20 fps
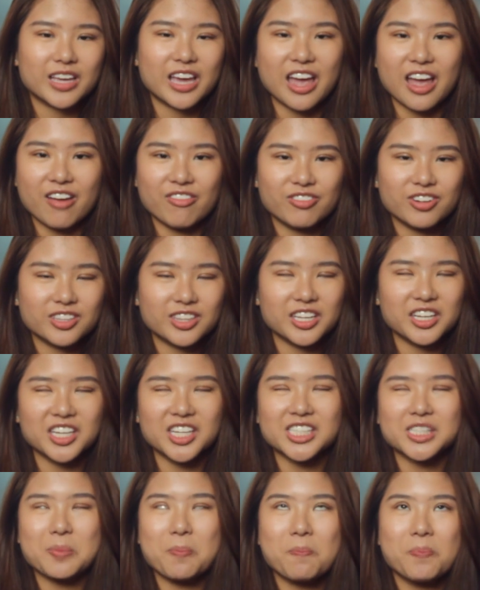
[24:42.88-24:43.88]
everything
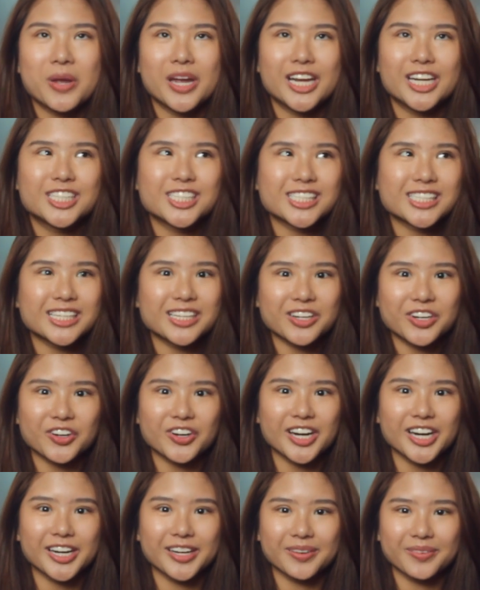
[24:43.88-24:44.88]
is peaches and
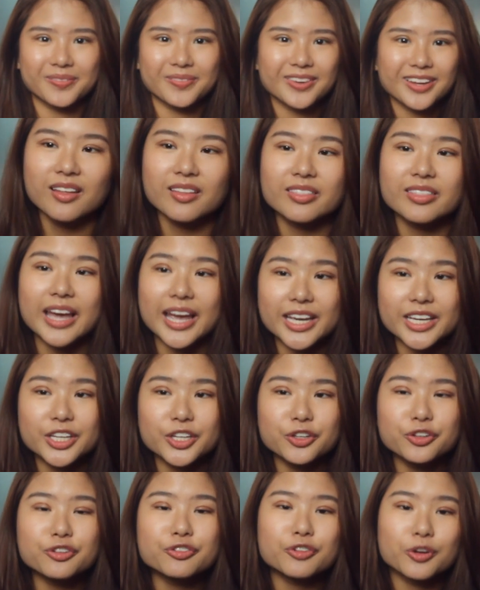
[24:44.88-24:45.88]
cream. Thank
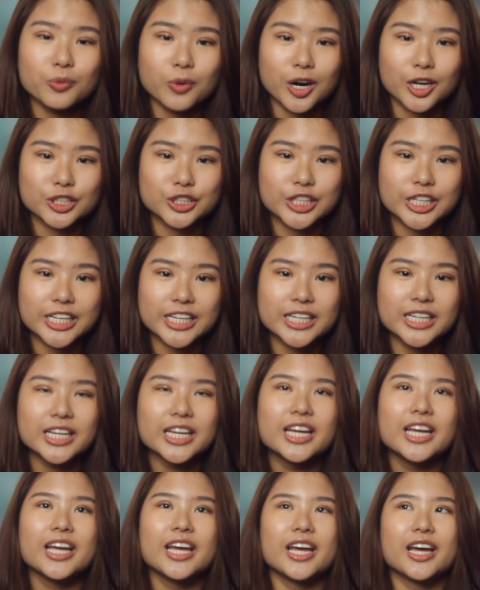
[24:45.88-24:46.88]
you for watching.
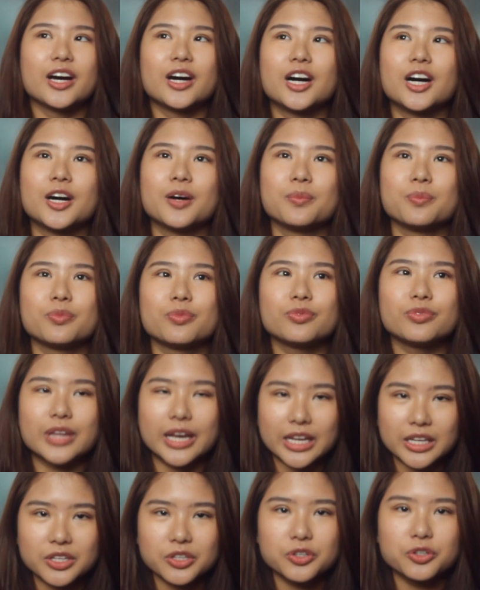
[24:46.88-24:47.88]

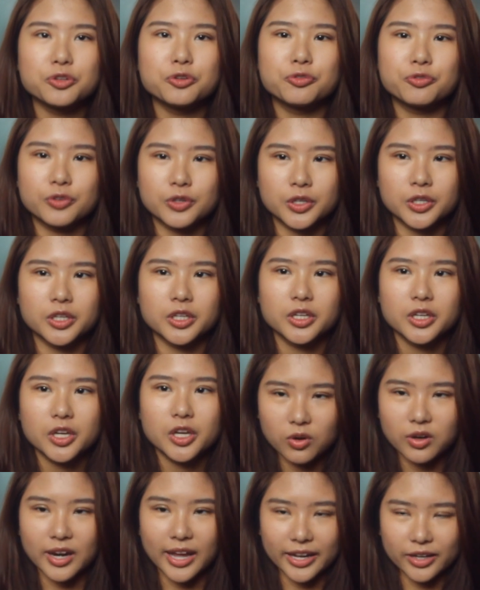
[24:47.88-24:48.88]
Thank you for
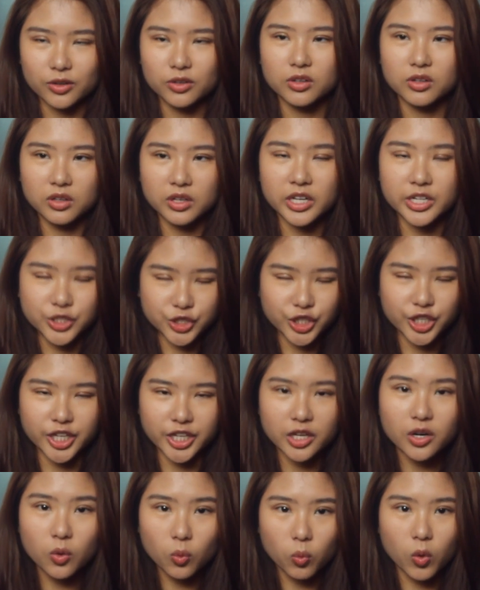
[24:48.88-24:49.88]
like
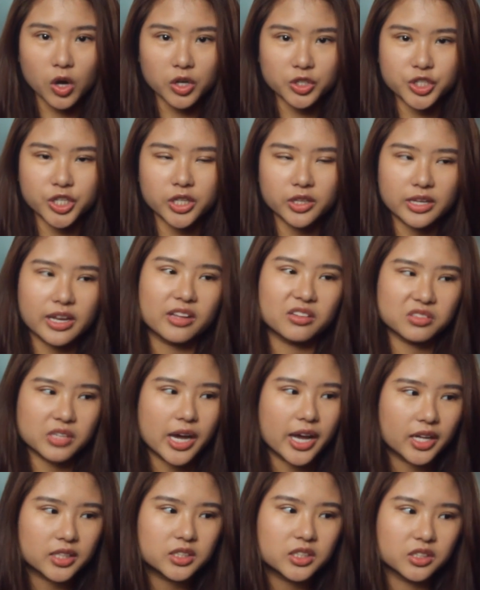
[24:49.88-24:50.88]
legit watching the
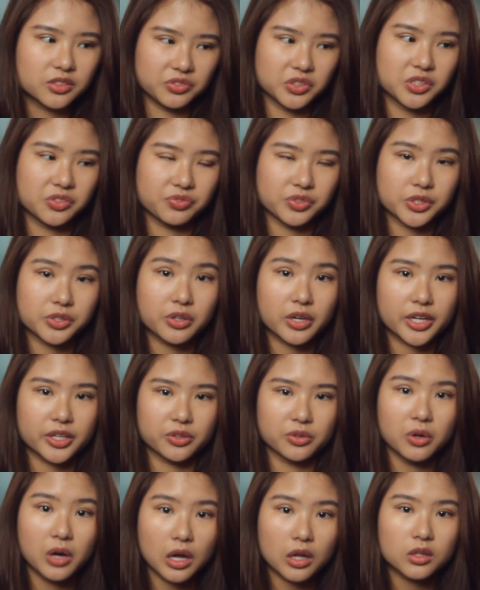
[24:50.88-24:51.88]
entirety of this video. I
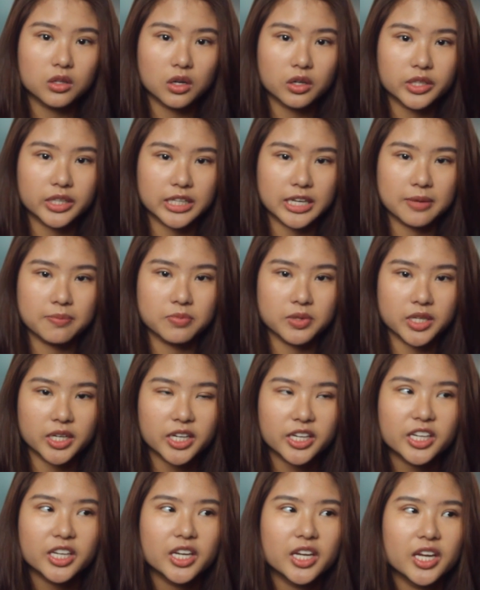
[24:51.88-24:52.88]
know how long it can
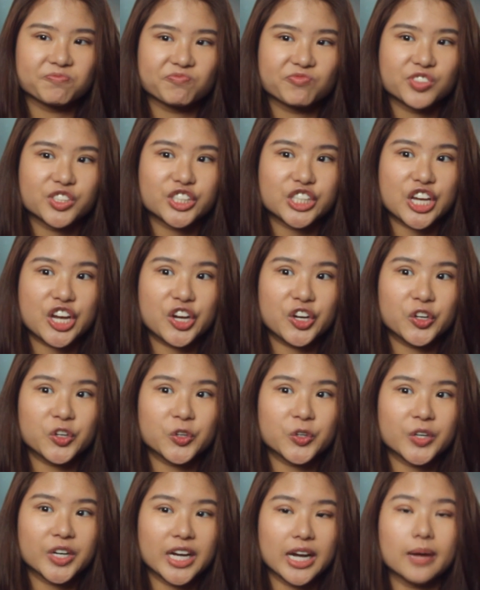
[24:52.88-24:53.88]
be.
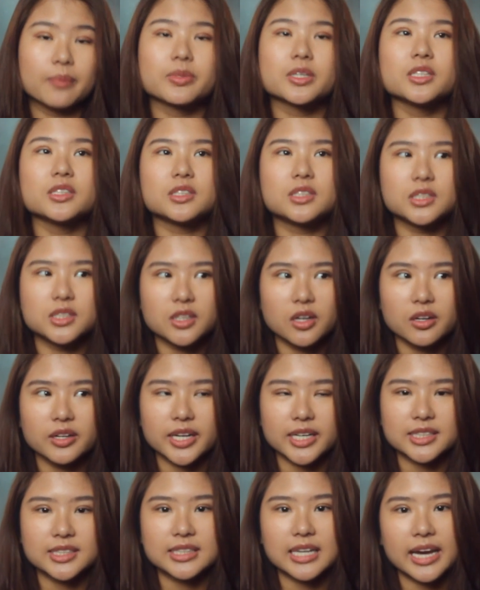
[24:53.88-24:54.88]
So I'm gonna see y'all
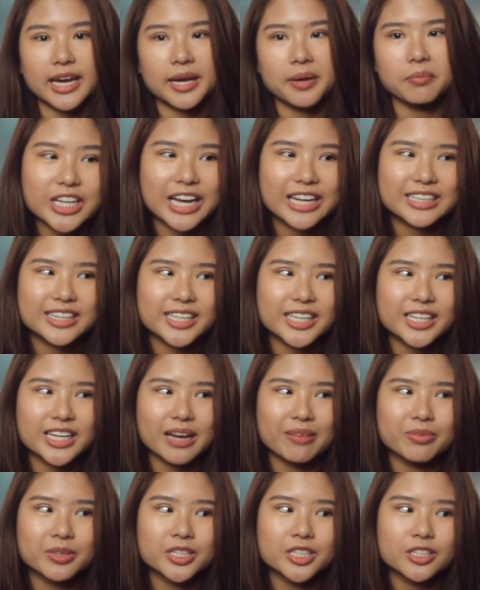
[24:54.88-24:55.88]
next time. I think
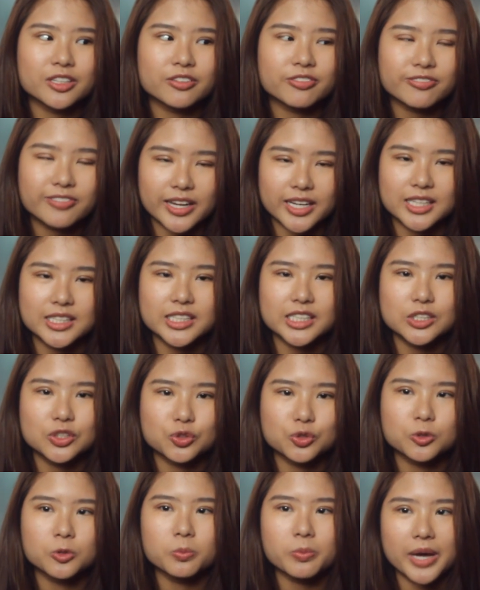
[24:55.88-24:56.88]
I'm gonna finally
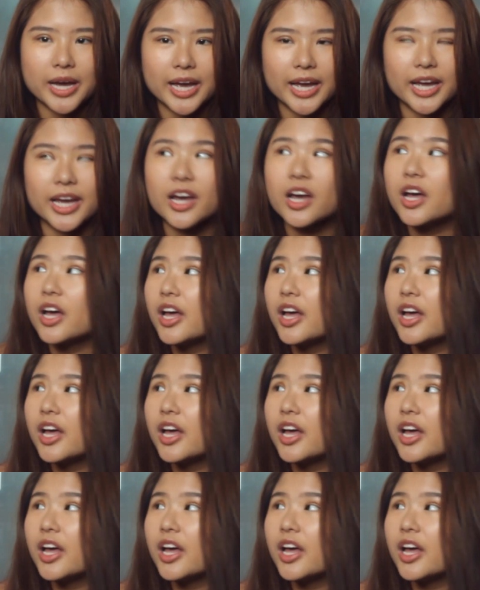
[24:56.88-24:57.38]
do my